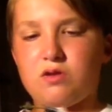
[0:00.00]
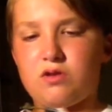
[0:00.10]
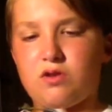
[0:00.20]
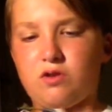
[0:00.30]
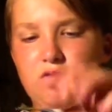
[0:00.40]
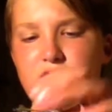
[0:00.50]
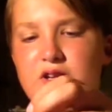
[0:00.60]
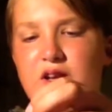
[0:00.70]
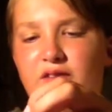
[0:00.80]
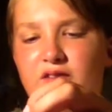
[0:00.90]
So
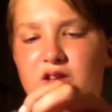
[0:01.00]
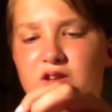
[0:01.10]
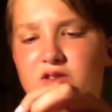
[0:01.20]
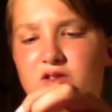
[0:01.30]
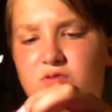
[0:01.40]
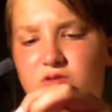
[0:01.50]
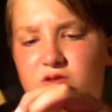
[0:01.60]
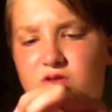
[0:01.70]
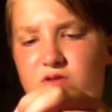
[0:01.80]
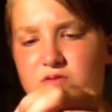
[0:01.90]
then after that, you just want
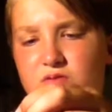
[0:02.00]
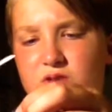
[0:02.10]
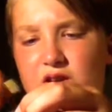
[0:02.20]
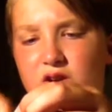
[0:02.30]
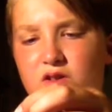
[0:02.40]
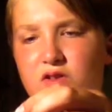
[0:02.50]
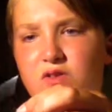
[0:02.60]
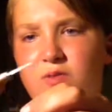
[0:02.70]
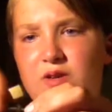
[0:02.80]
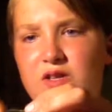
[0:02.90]
to take all this
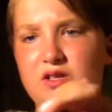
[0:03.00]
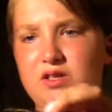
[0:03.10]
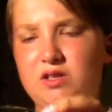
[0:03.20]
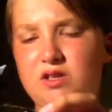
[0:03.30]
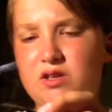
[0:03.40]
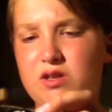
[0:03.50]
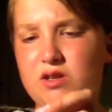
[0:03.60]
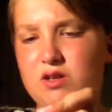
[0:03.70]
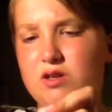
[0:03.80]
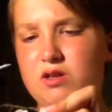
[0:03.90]
remains
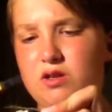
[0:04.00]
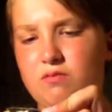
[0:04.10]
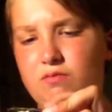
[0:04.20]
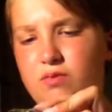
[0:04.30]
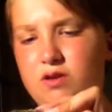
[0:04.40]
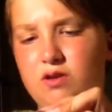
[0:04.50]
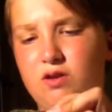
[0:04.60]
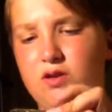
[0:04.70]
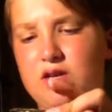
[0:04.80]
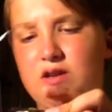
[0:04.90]
and put it
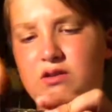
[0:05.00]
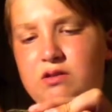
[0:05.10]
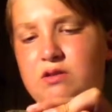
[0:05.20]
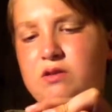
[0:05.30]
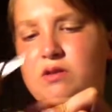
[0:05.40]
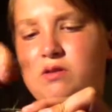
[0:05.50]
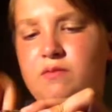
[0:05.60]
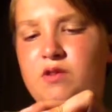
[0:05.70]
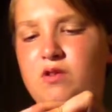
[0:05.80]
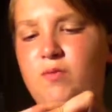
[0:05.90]
all down.
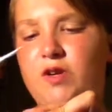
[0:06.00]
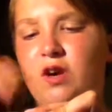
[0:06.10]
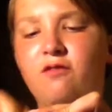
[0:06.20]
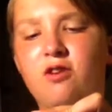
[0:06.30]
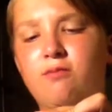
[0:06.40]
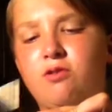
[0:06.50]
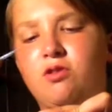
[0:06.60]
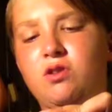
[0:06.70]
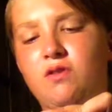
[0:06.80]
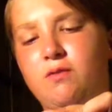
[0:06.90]
But it'll be covered up so you
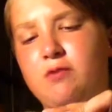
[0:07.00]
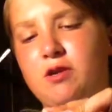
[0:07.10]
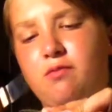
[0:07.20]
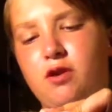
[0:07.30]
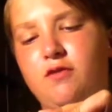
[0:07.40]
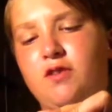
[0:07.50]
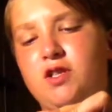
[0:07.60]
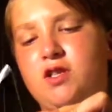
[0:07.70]
don't have to make it perfect.